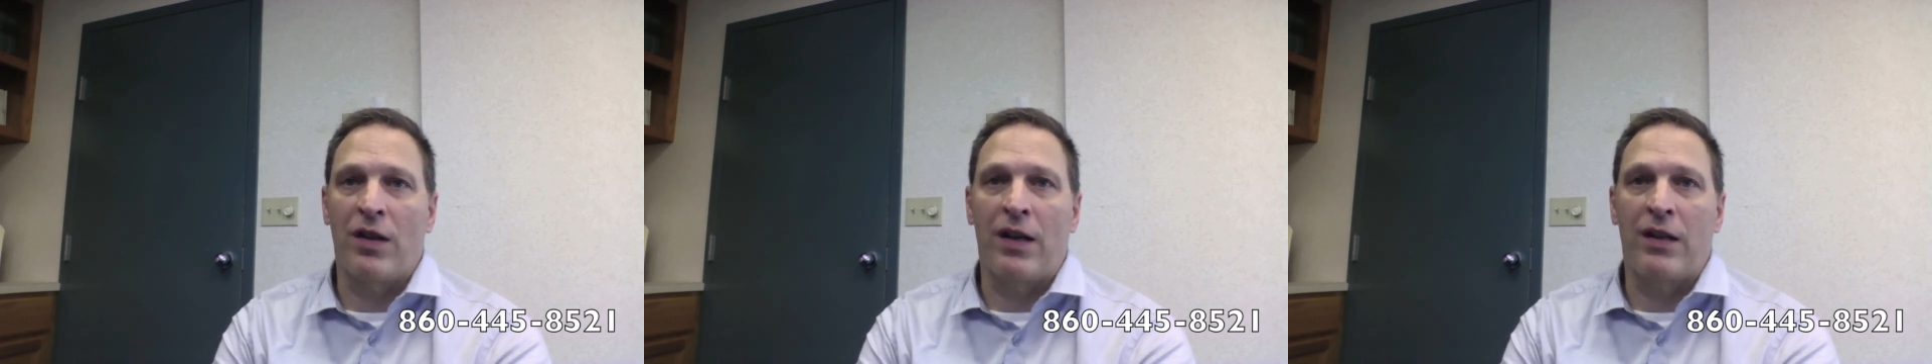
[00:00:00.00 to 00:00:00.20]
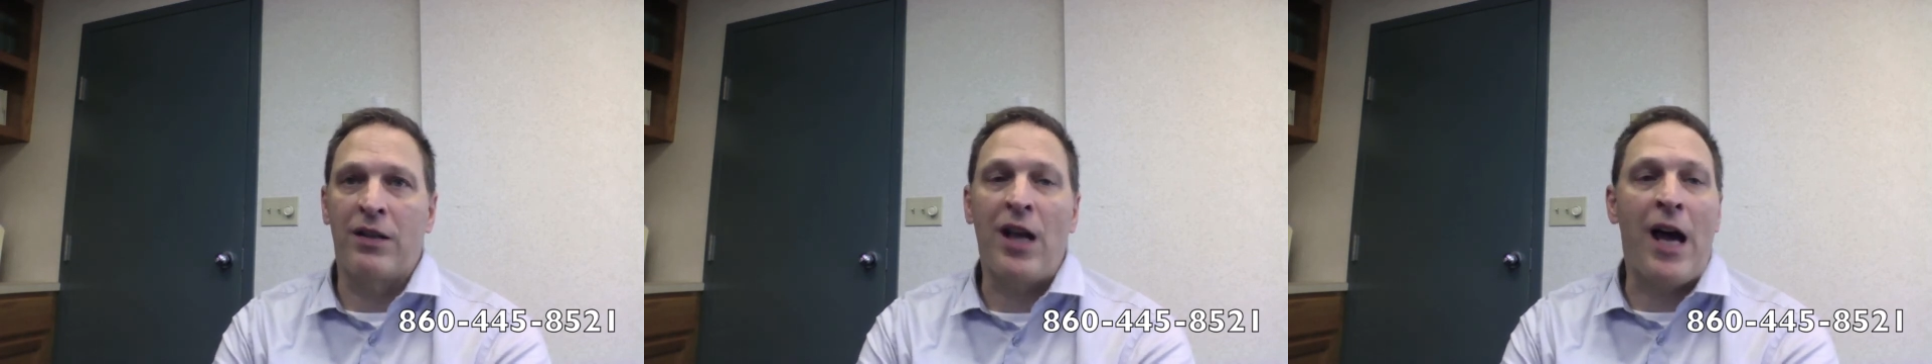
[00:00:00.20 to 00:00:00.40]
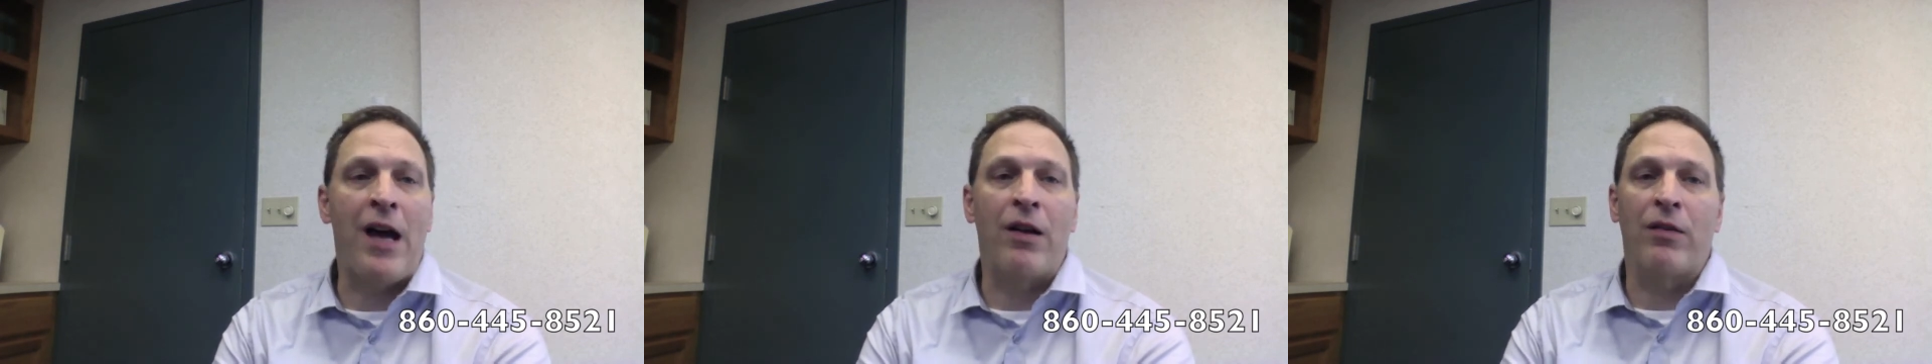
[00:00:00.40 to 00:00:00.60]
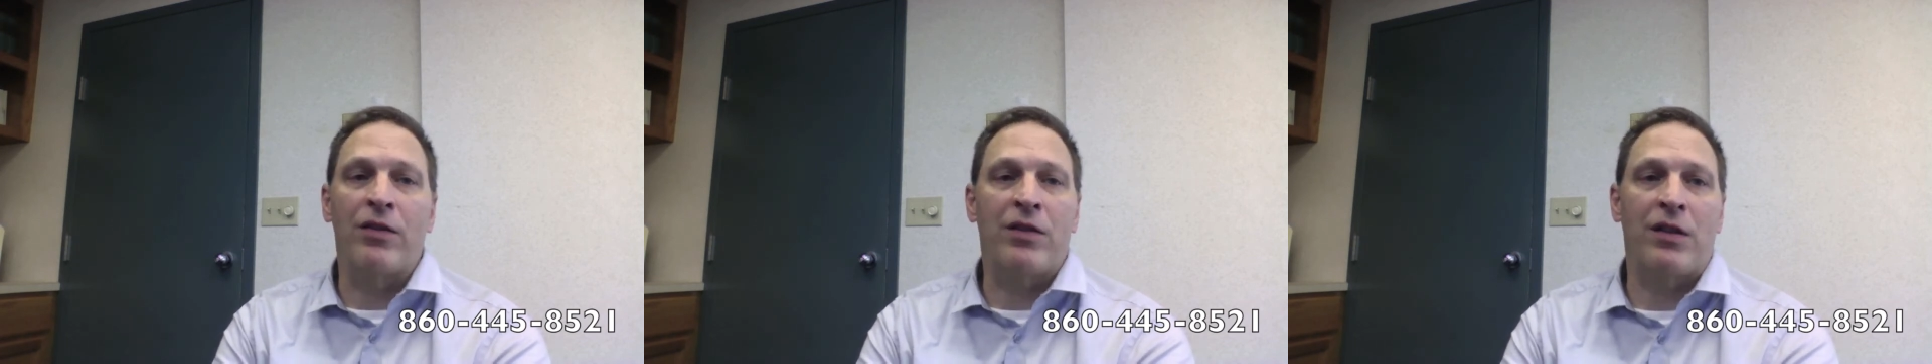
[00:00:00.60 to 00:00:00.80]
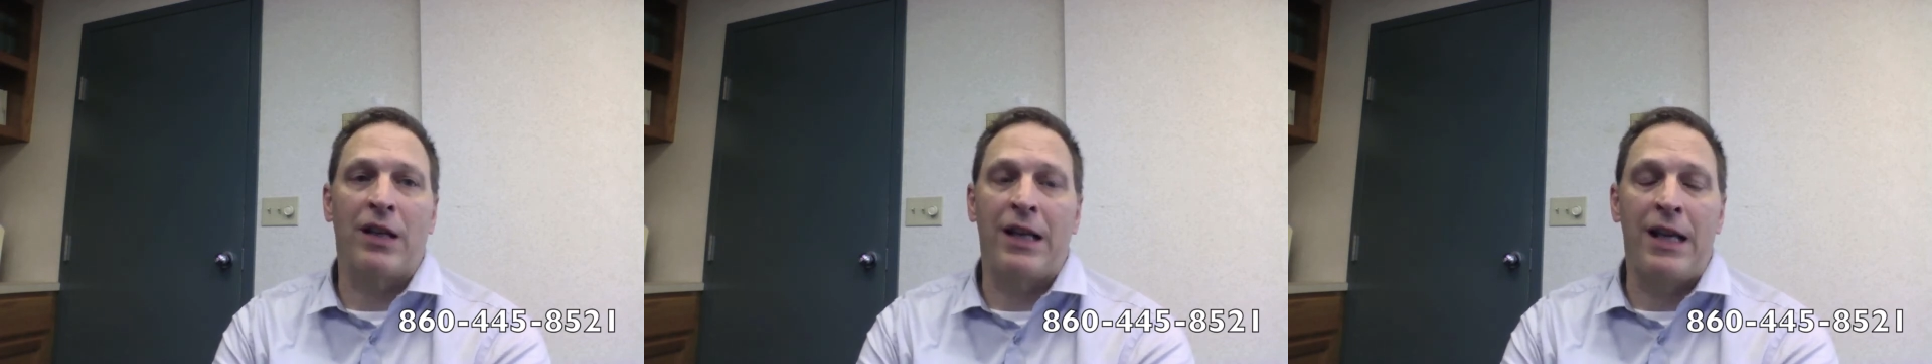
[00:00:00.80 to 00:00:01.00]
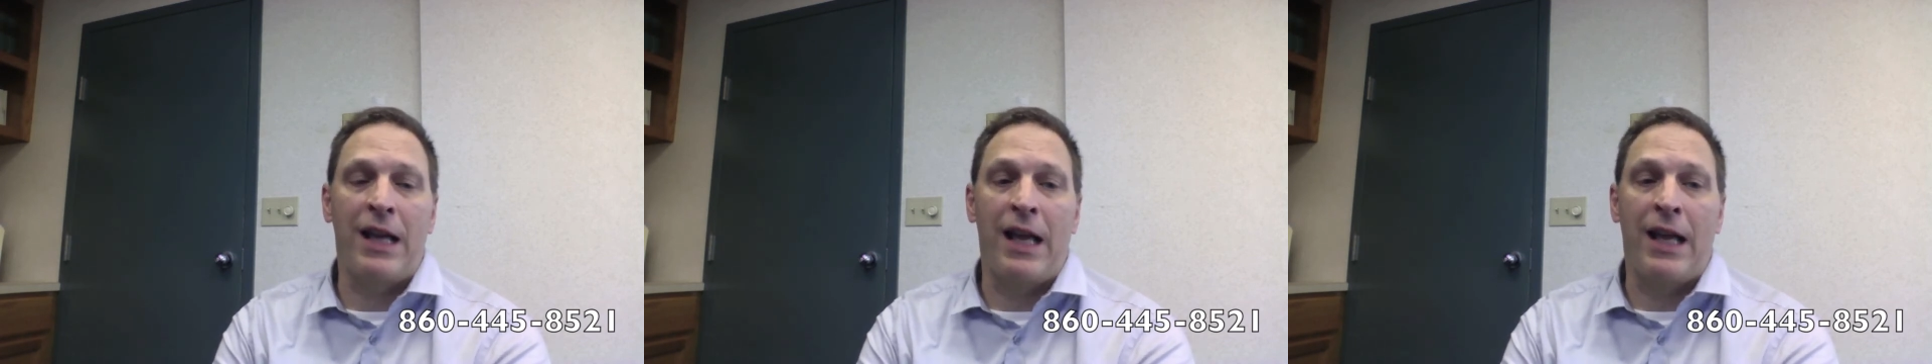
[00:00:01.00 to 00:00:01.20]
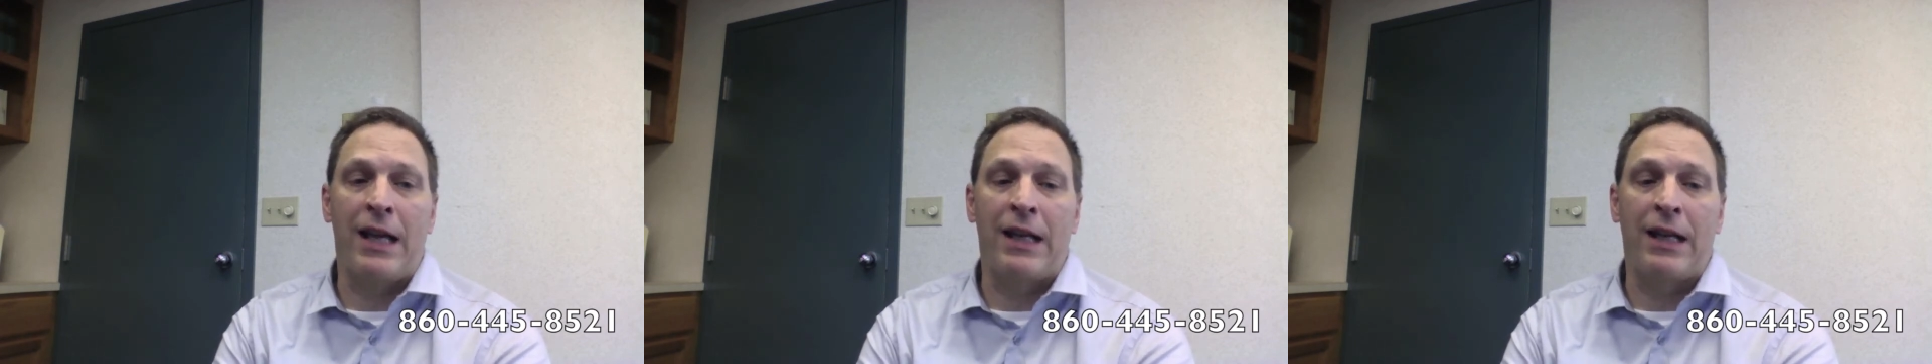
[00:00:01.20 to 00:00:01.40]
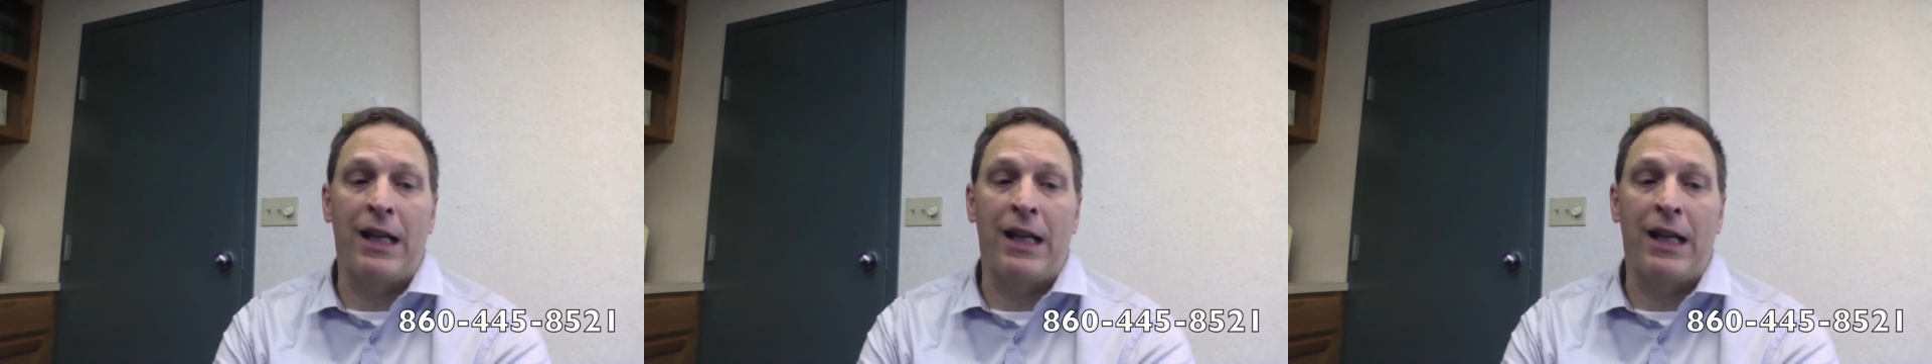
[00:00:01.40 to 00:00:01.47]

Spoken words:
tirelessly and